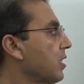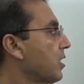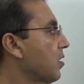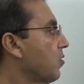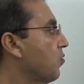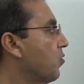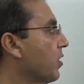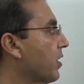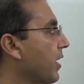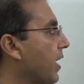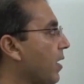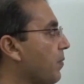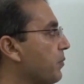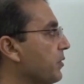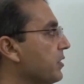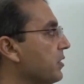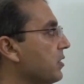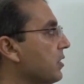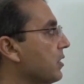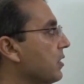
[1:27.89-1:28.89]
Now what
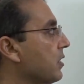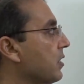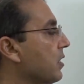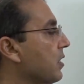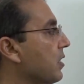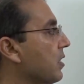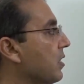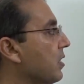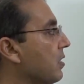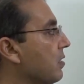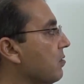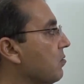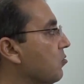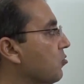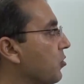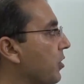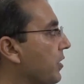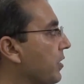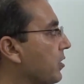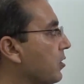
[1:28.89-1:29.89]
happens in
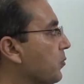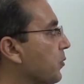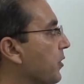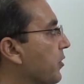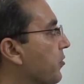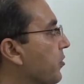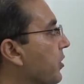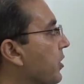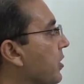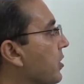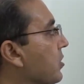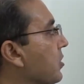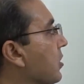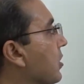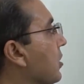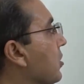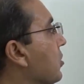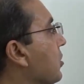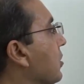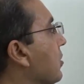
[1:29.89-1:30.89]
tricuspid
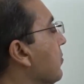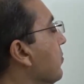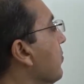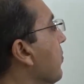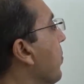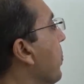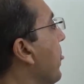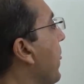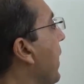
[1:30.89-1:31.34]
regurgitation?